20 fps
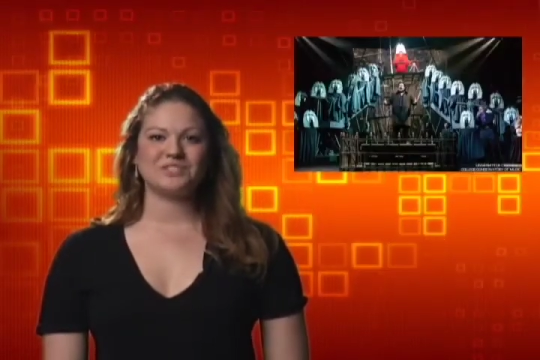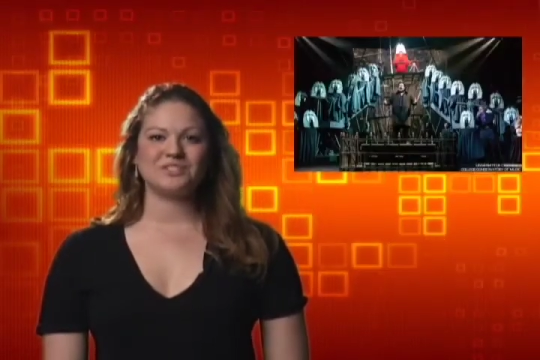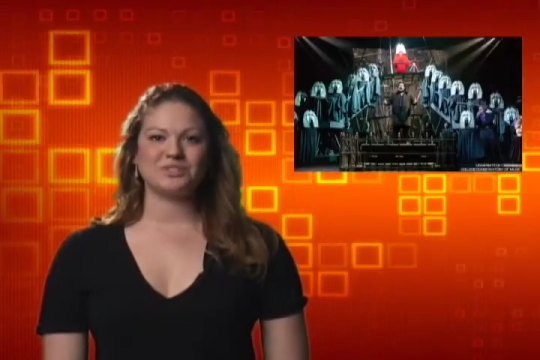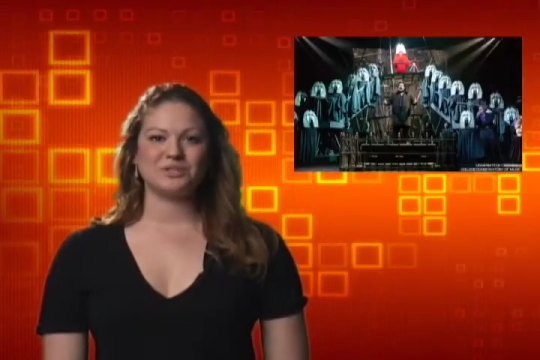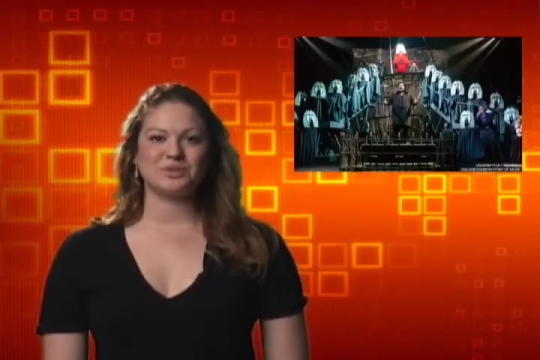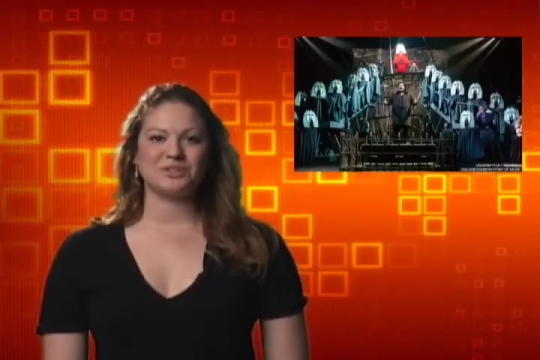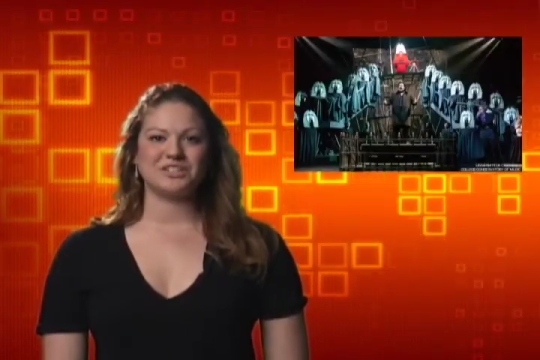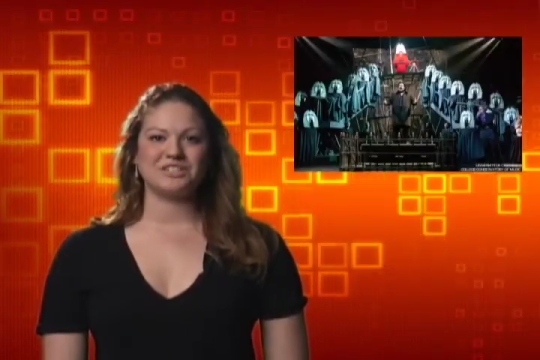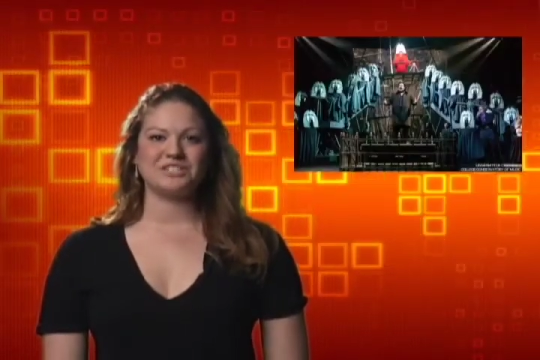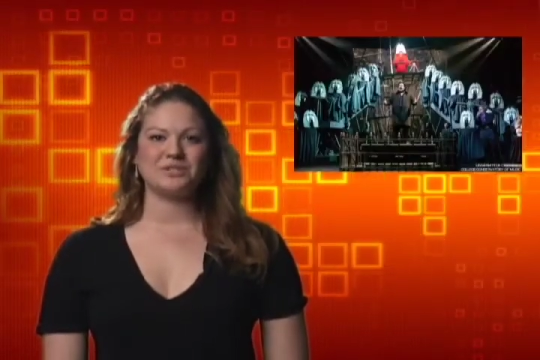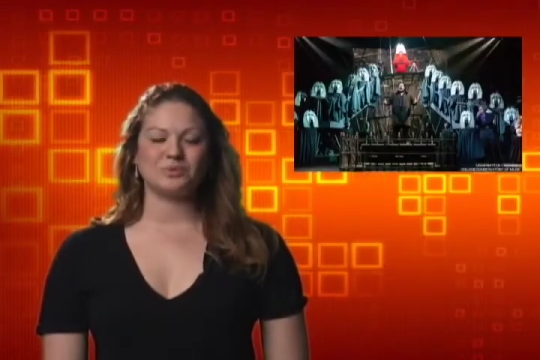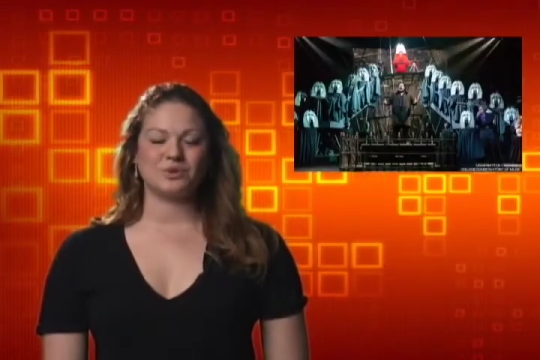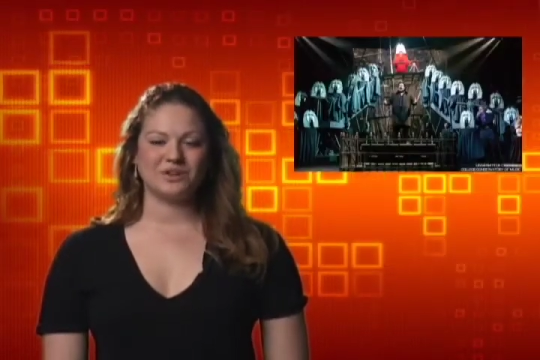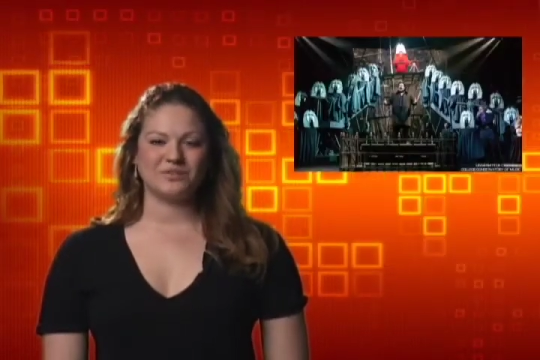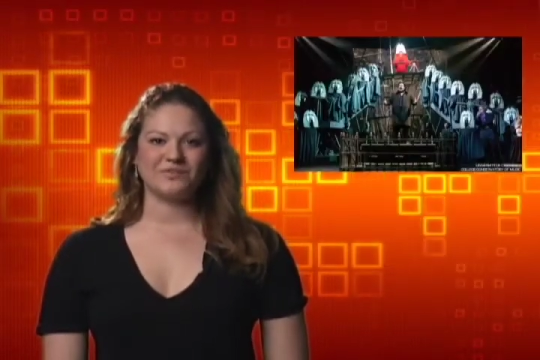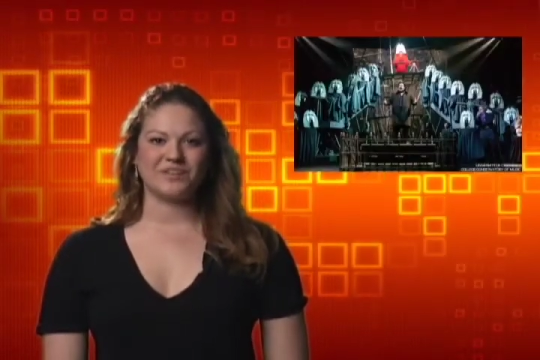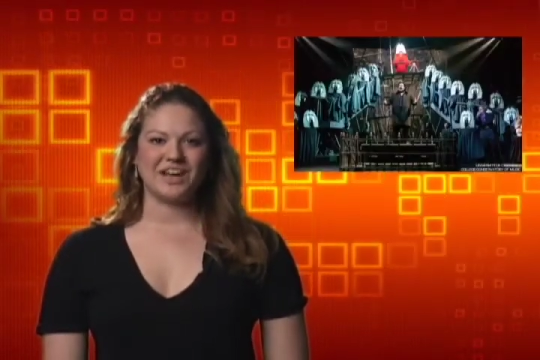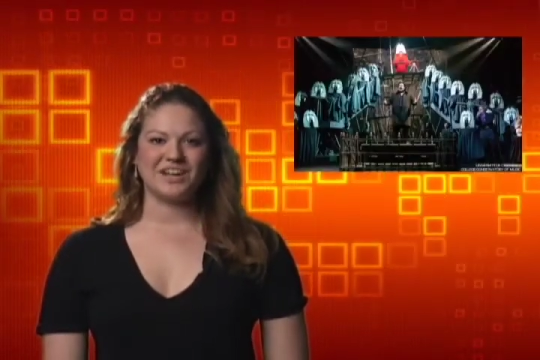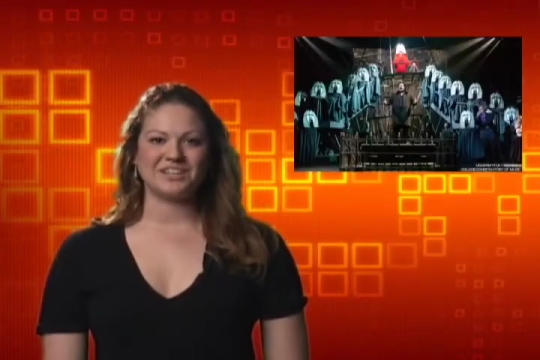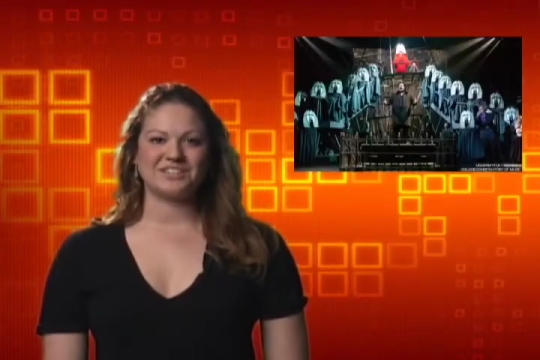students were
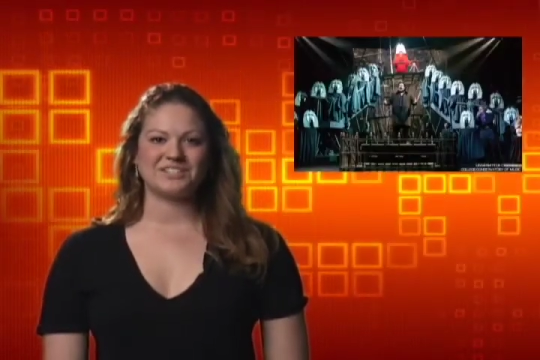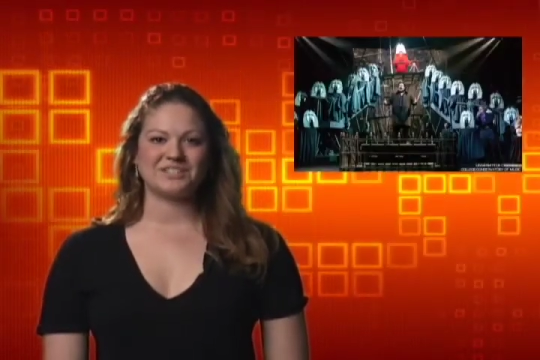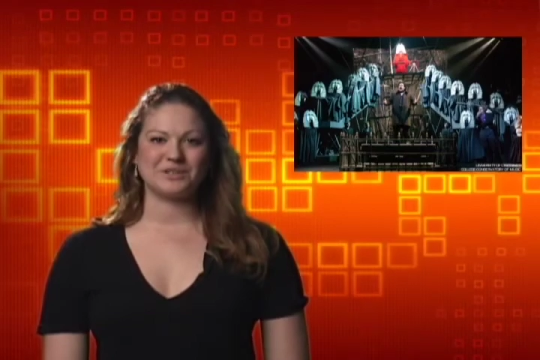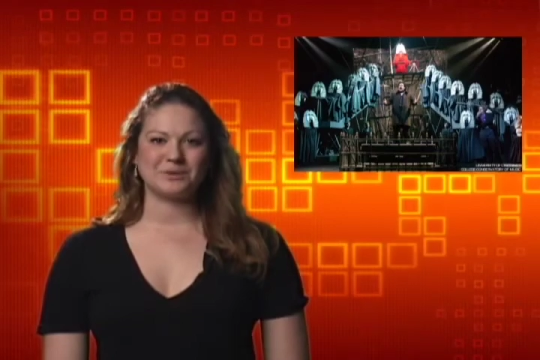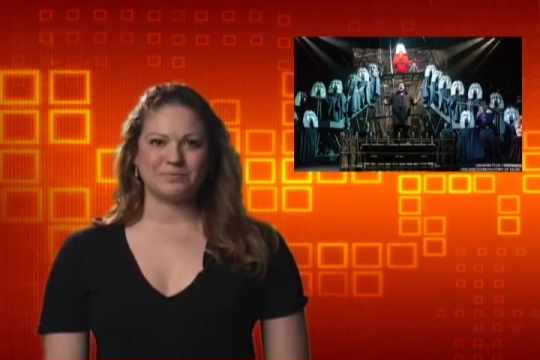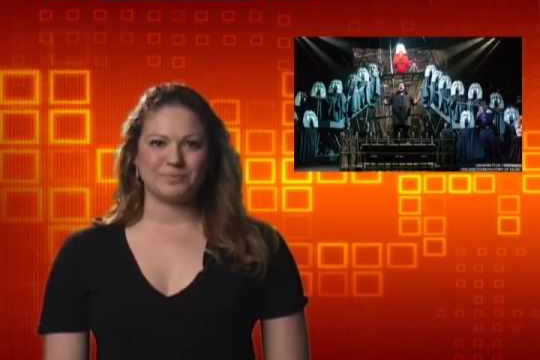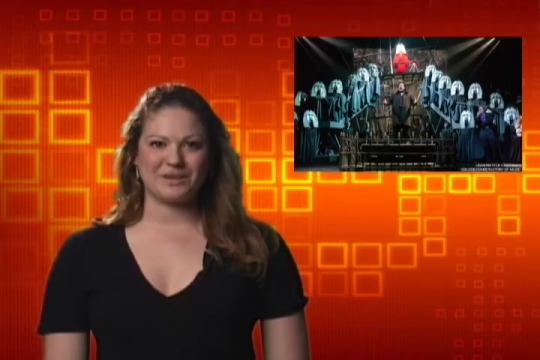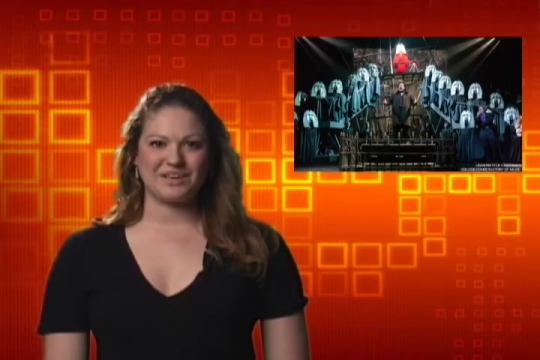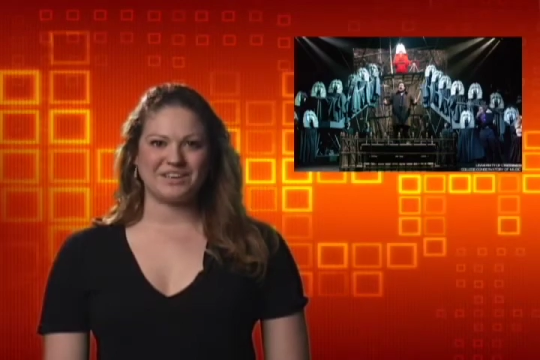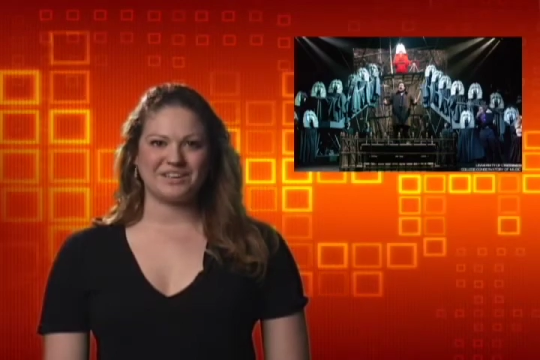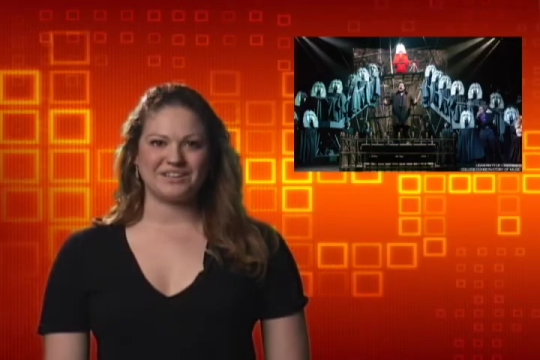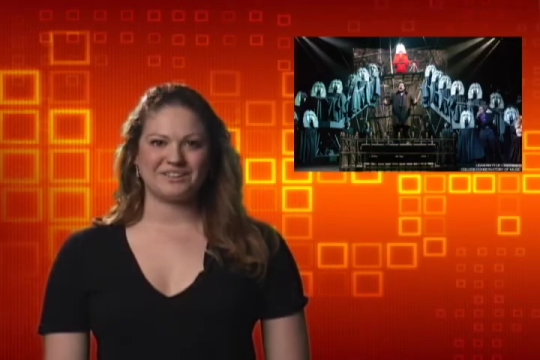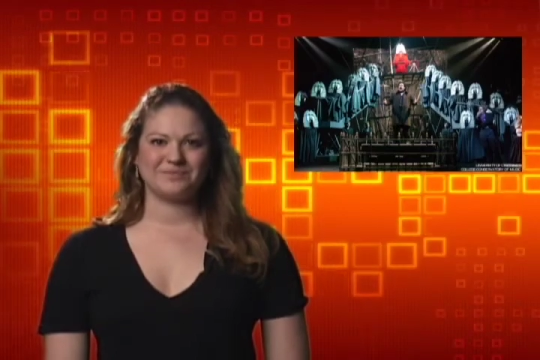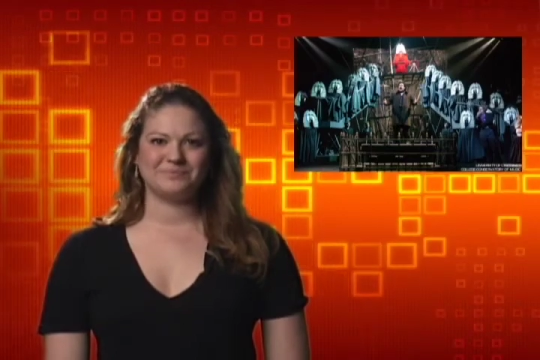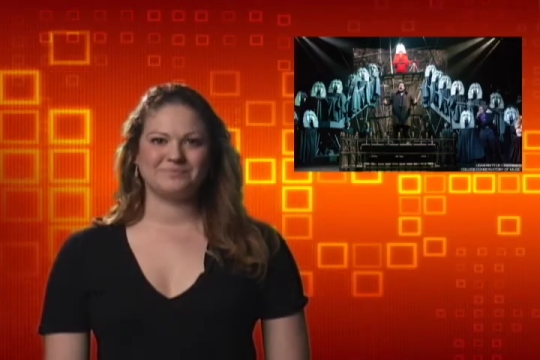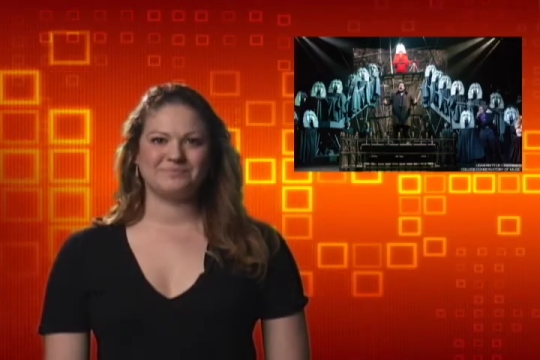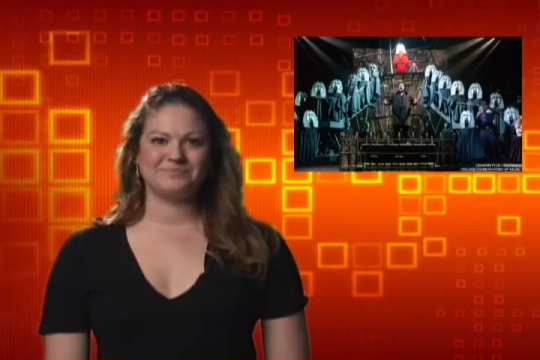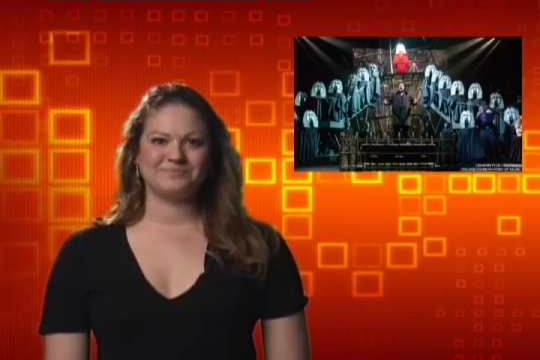invited to compete.